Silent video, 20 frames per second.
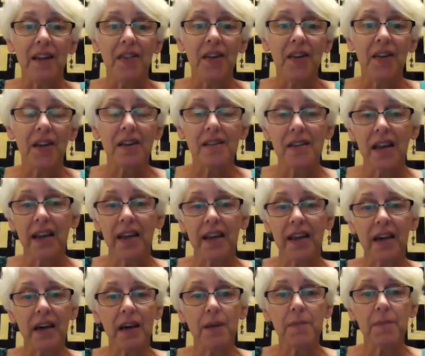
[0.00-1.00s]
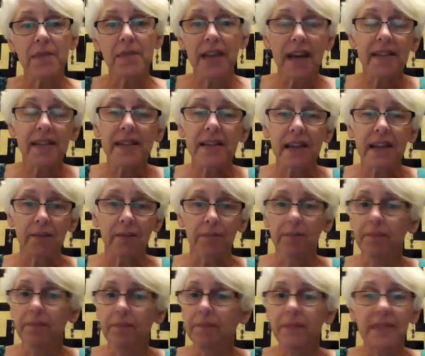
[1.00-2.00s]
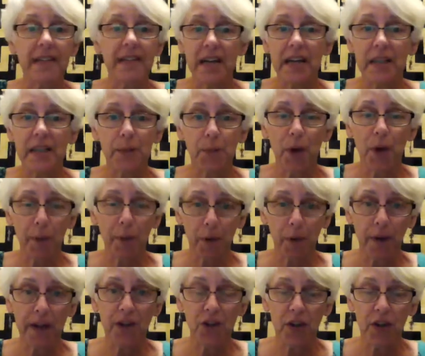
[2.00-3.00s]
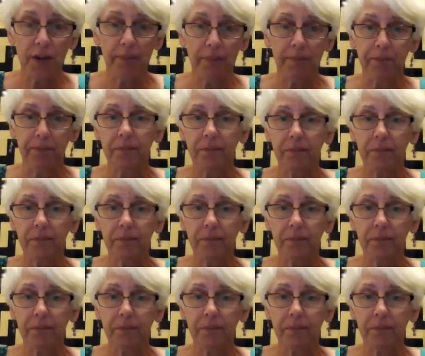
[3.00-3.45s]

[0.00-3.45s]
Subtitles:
things like testing, test preparation,